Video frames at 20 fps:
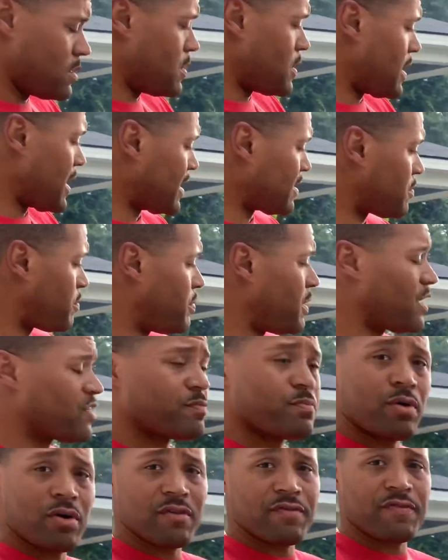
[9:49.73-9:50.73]
I got the
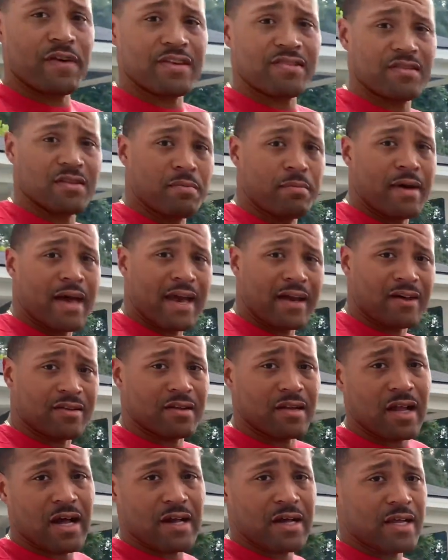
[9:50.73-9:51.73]
biggest part facing the back because a
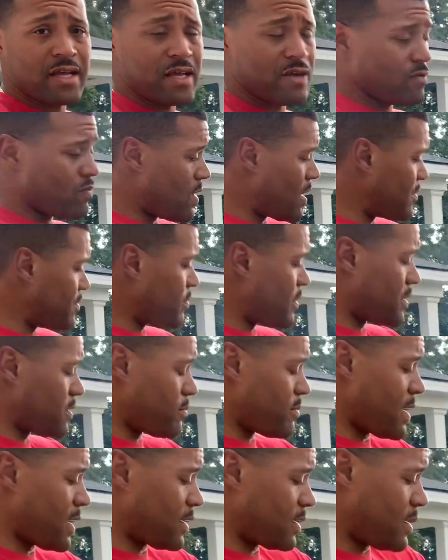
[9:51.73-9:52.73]
lot of the heat rises about the
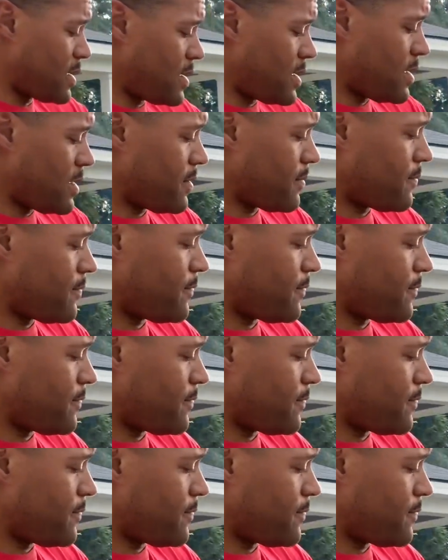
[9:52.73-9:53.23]
back of the egg.